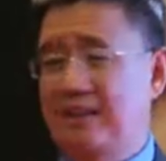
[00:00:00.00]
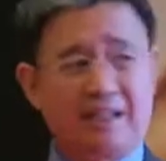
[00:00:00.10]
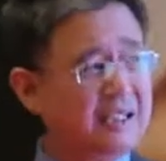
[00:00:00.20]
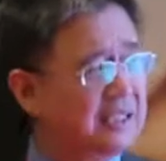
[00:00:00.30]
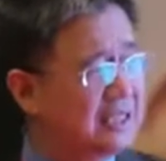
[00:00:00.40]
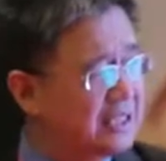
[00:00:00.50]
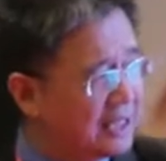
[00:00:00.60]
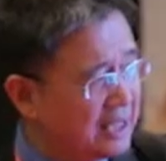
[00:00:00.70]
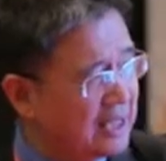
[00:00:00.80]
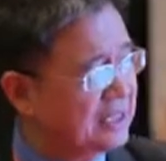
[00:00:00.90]
We
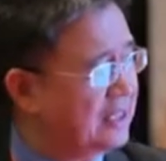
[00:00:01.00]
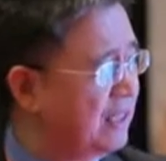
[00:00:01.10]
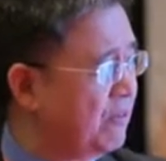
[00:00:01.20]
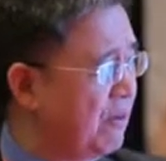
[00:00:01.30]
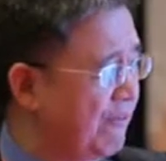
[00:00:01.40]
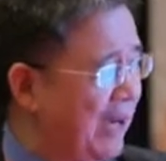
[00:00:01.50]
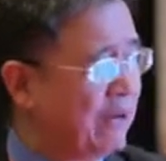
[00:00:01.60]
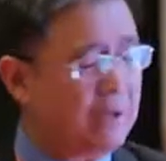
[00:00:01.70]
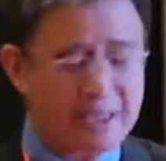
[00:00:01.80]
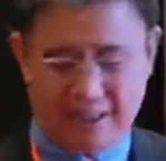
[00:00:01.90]
laugh at them.
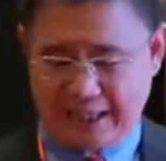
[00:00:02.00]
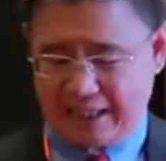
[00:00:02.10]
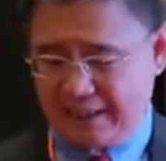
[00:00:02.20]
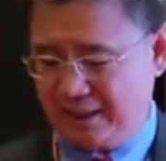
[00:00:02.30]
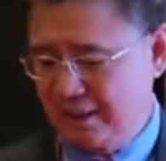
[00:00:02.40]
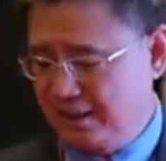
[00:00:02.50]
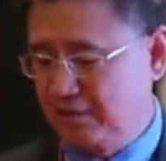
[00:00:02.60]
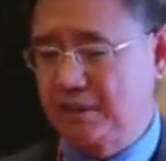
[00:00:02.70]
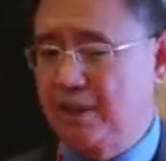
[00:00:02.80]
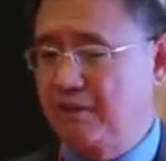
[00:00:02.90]
But if
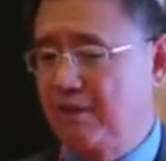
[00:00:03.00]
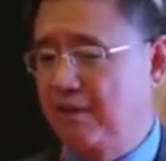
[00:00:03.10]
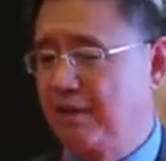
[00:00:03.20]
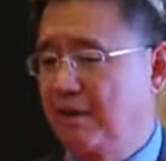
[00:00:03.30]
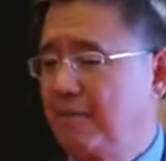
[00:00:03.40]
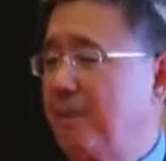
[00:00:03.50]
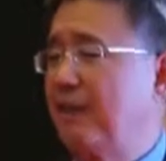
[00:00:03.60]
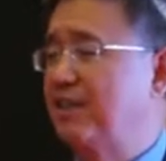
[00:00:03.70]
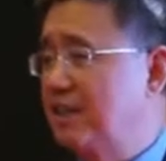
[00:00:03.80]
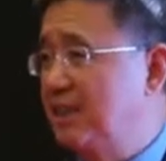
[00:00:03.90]
when China gets to that
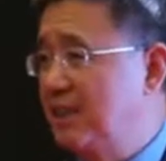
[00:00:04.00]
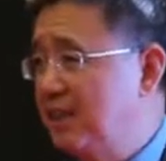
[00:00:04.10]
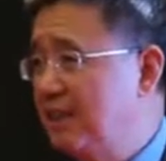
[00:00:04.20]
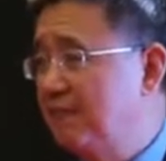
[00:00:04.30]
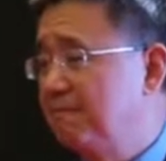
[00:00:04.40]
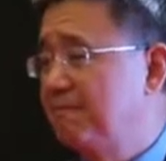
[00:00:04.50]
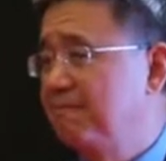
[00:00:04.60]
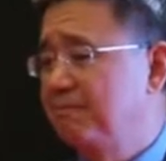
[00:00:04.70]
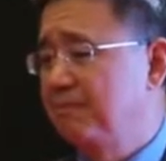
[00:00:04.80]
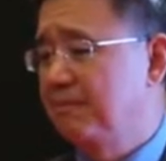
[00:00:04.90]
stage,
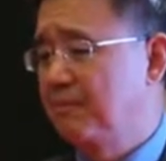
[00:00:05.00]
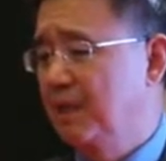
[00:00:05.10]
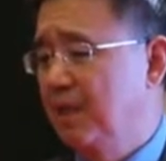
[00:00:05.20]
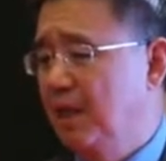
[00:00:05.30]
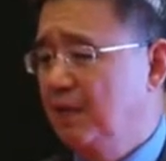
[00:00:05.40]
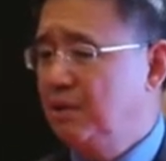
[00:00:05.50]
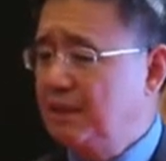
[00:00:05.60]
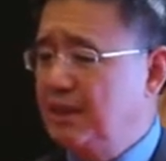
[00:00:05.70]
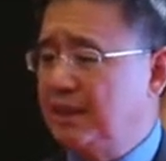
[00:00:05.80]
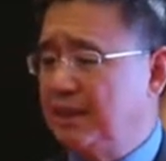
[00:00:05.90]
it will not
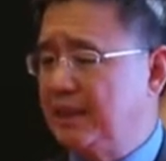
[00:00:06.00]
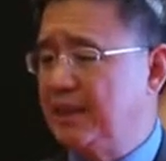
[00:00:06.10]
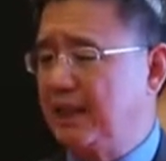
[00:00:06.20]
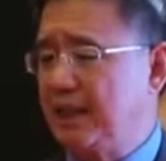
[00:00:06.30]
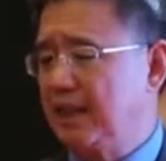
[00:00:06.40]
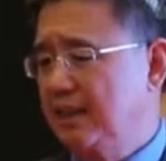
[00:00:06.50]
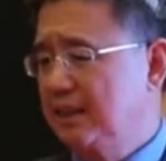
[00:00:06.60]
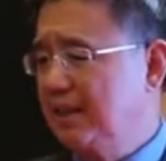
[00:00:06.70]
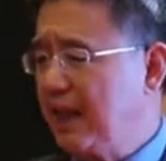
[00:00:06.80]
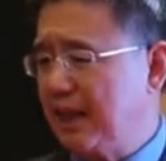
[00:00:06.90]
do anything good either.